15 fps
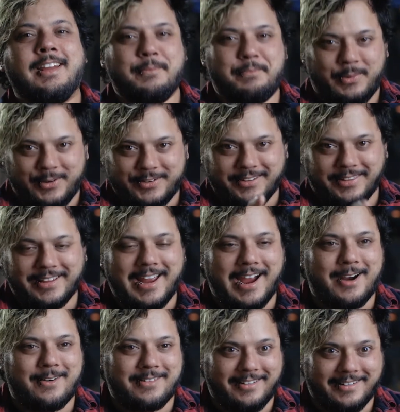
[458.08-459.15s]
It pulls on the
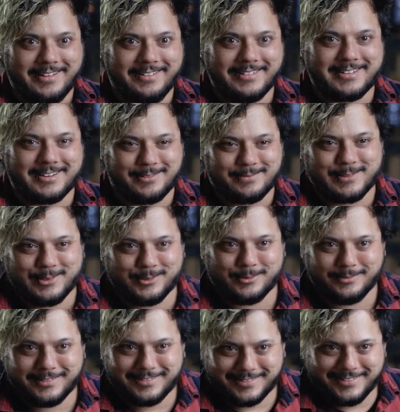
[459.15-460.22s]
camera and I'll give you something cool.
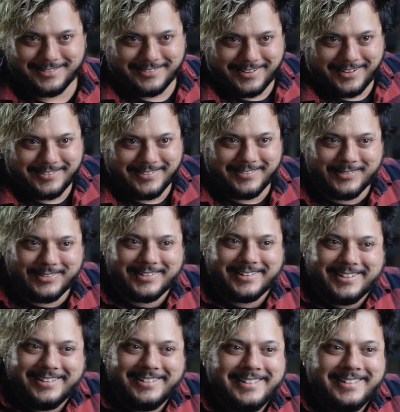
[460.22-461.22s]
Boy.